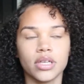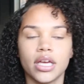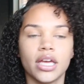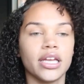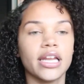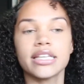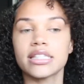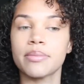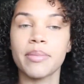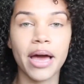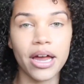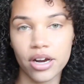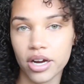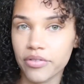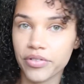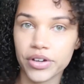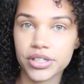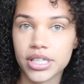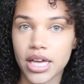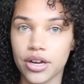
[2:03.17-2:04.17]
it doesn't matter
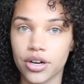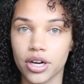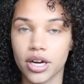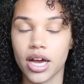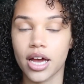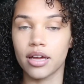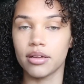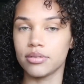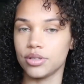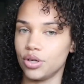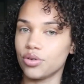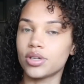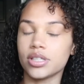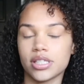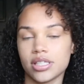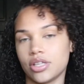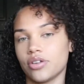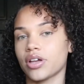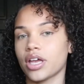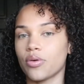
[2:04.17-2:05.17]
if you're signed or not. You can
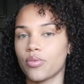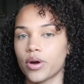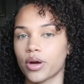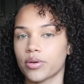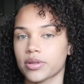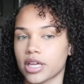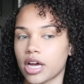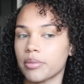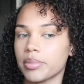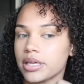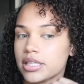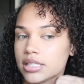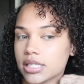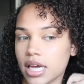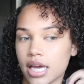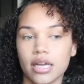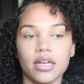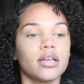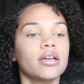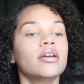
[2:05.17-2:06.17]
still get work without being
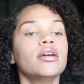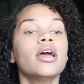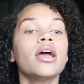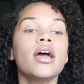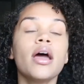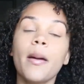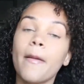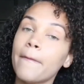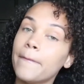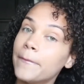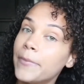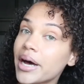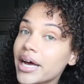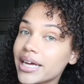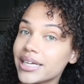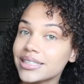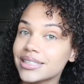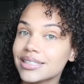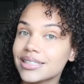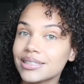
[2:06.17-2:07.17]
signed,
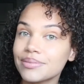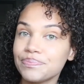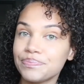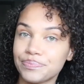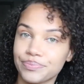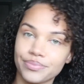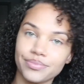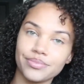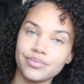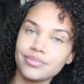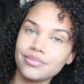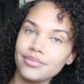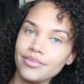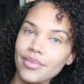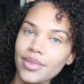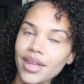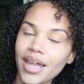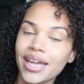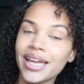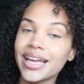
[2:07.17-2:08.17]
but
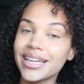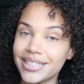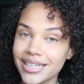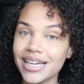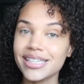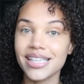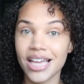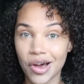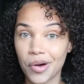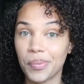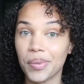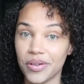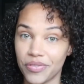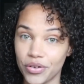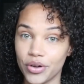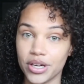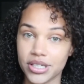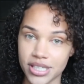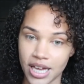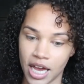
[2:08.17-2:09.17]
it does help if
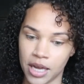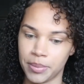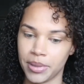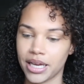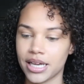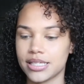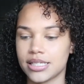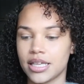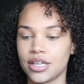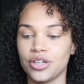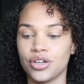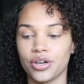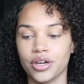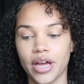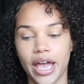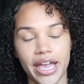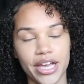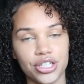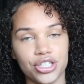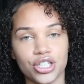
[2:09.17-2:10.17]
you're signed, because then your
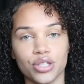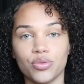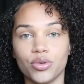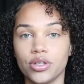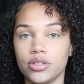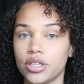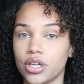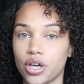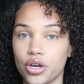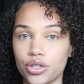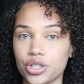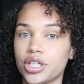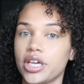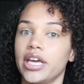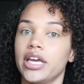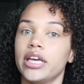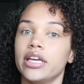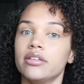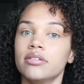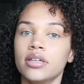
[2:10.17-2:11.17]
agent will
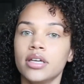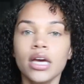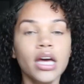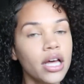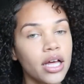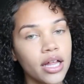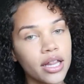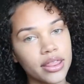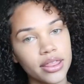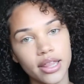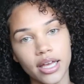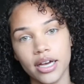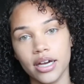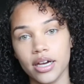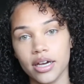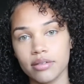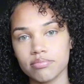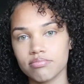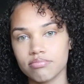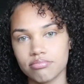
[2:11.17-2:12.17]
negotiate
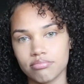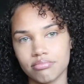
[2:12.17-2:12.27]
the